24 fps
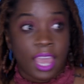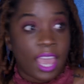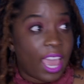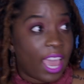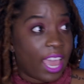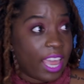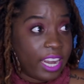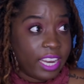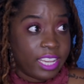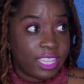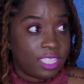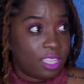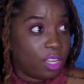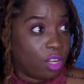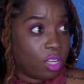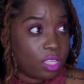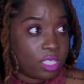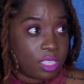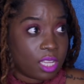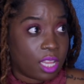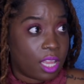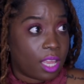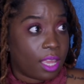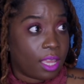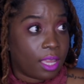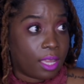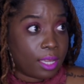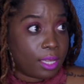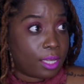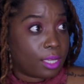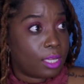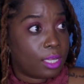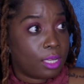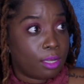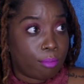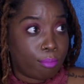and it looks
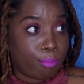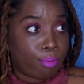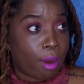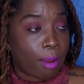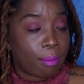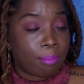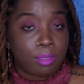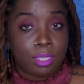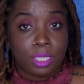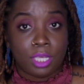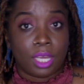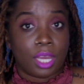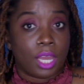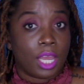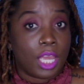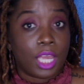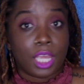like probably an